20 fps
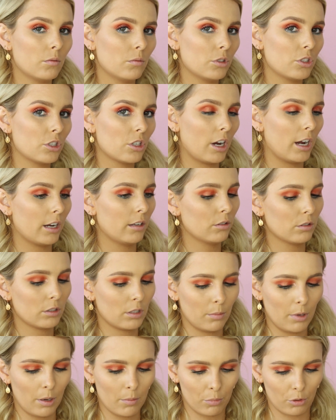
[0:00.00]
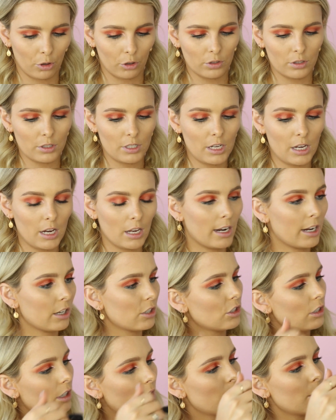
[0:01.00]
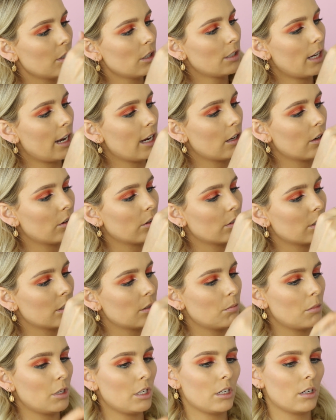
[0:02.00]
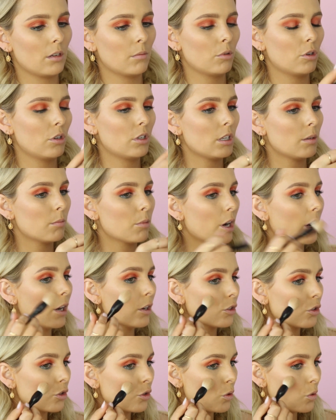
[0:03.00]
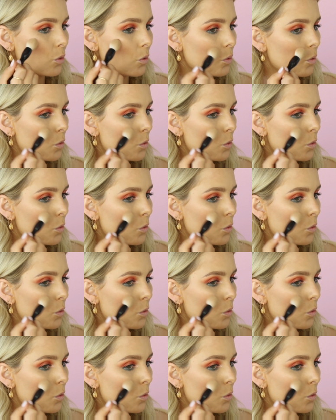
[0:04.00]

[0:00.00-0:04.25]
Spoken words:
which kind of looks a bit bronzy, and actually I'm going to take it on this Mini Kabuki brush.